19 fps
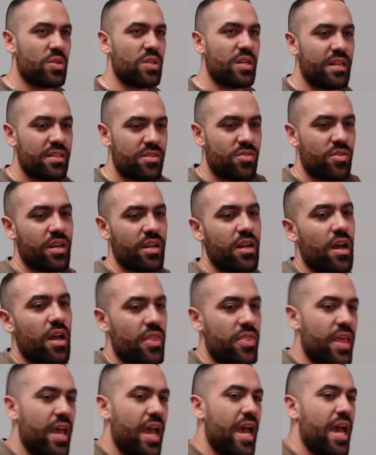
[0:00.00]
with the Ninth Circuit
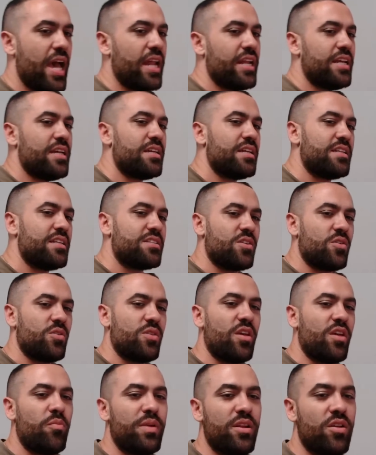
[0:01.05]
on that, and so
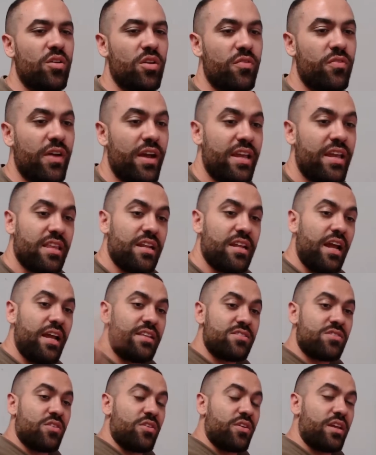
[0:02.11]
they'll be notifying the
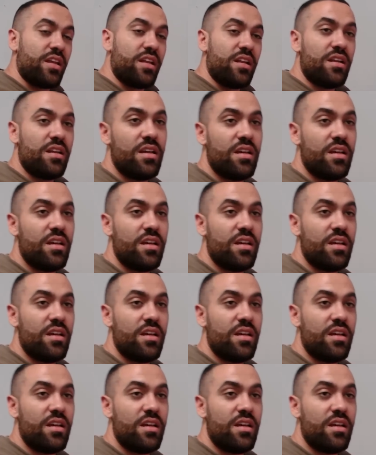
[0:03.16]
Ninth Circuit